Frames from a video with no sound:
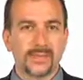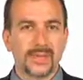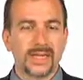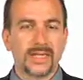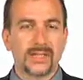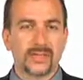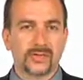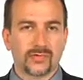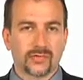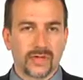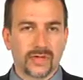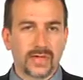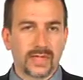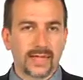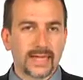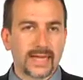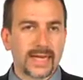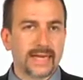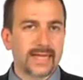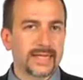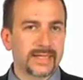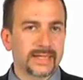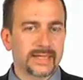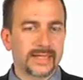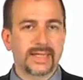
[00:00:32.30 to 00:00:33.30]
means really
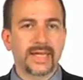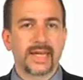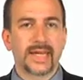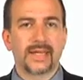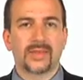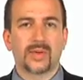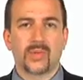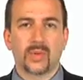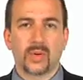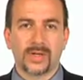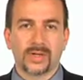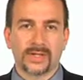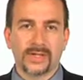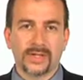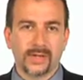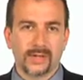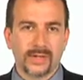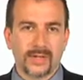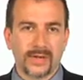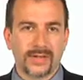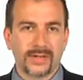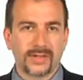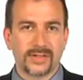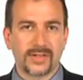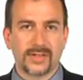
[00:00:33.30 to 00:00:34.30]
getting together what the
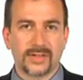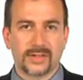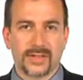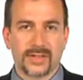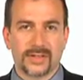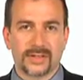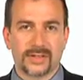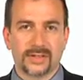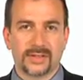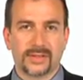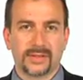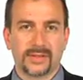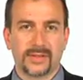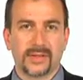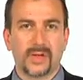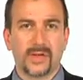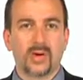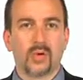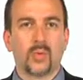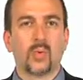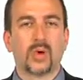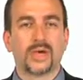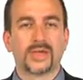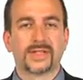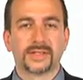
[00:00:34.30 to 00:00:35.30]
invention is,
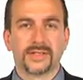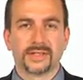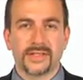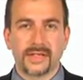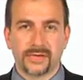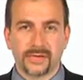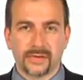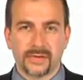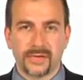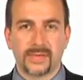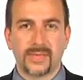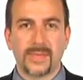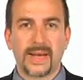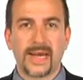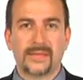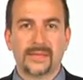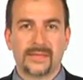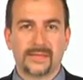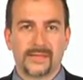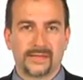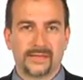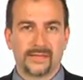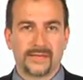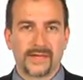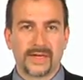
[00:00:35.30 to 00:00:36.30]
what's different about
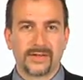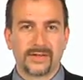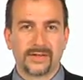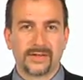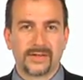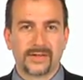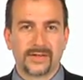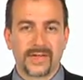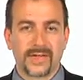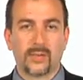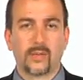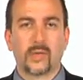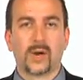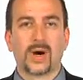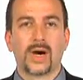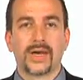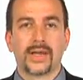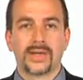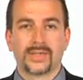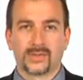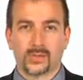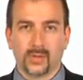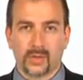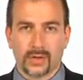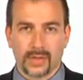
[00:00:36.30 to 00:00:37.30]
the invention, and why
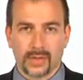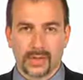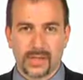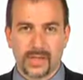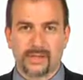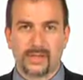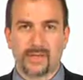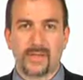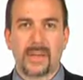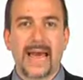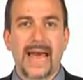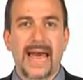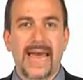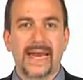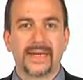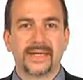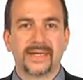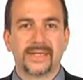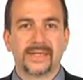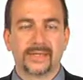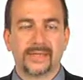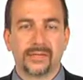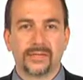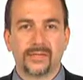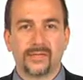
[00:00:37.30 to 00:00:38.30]
it's worthy of a
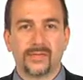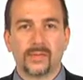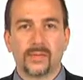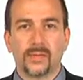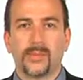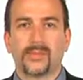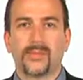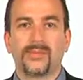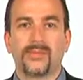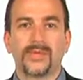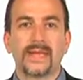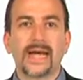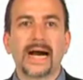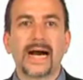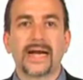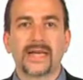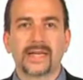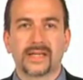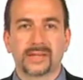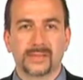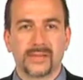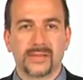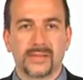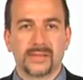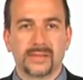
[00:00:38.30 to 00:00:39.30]
patent in the form of a
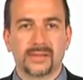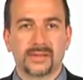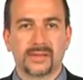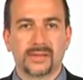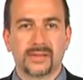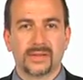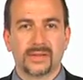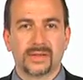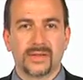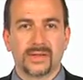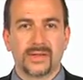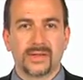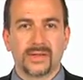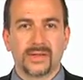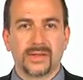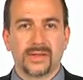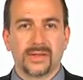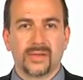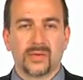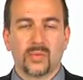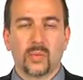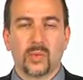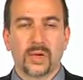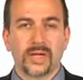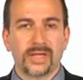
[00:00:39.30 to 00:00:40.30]
document,
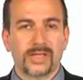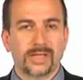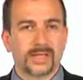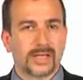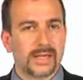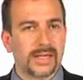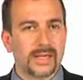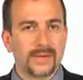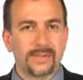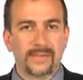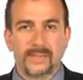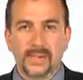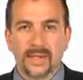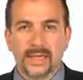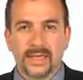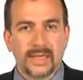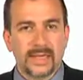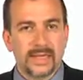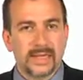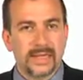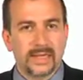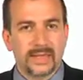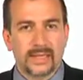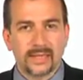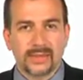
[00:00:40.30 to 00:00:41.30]
which can
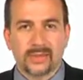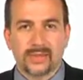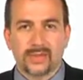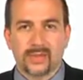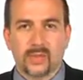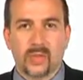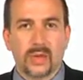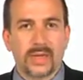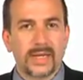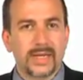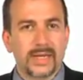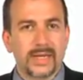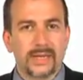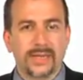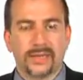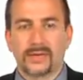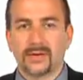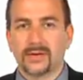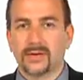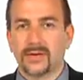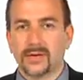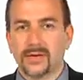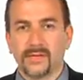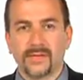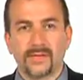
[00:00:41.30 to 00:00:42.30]
be 20,
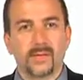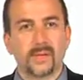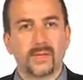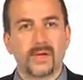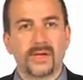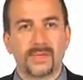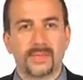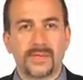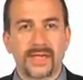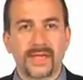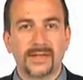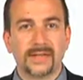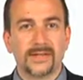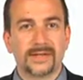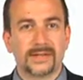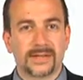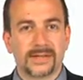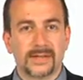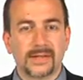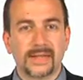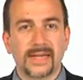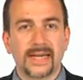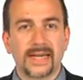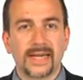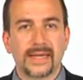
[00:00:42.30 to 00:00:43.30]
30, 40 pages
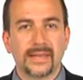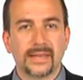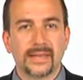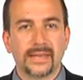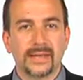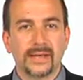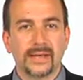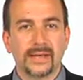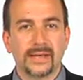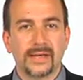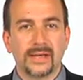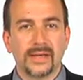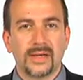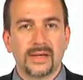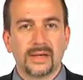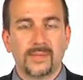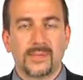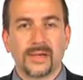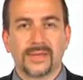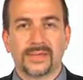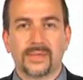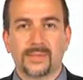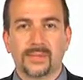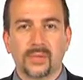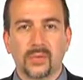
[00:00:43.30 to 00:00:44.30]
in length.
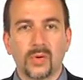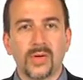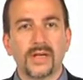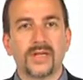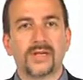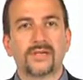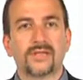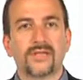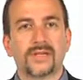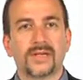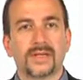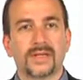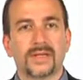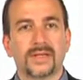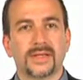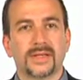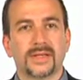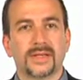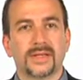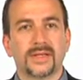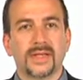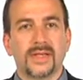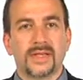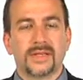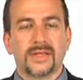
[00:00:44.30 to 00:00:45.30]
But the point of it
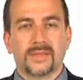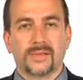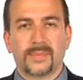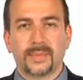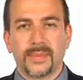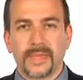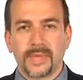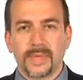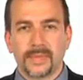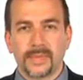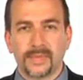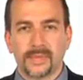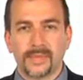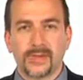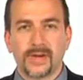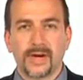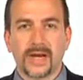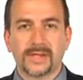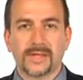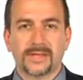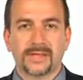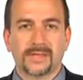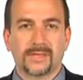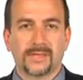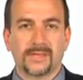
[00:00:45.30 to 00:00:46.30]
is to begin the
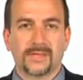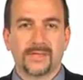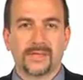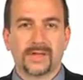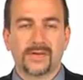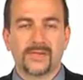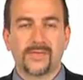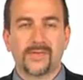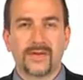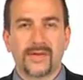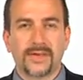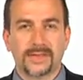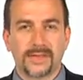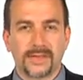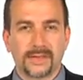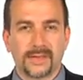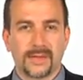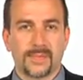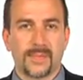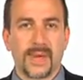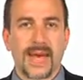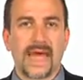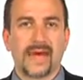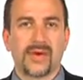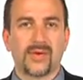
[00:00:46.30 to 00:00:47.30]
process of convincing
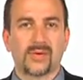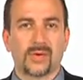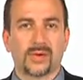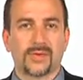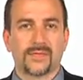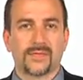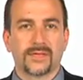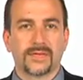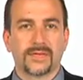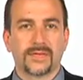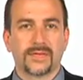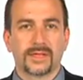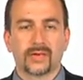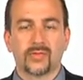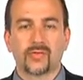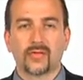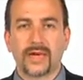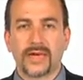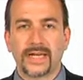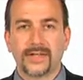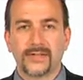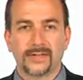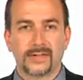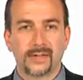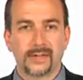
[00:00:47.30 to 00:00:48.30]
the patent office to
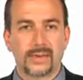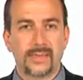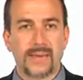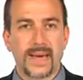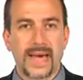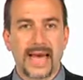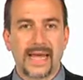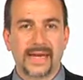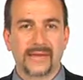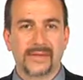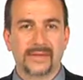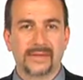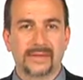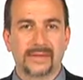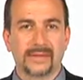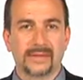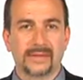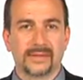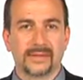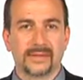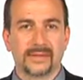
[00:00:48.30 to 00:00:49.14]
grant you the patent.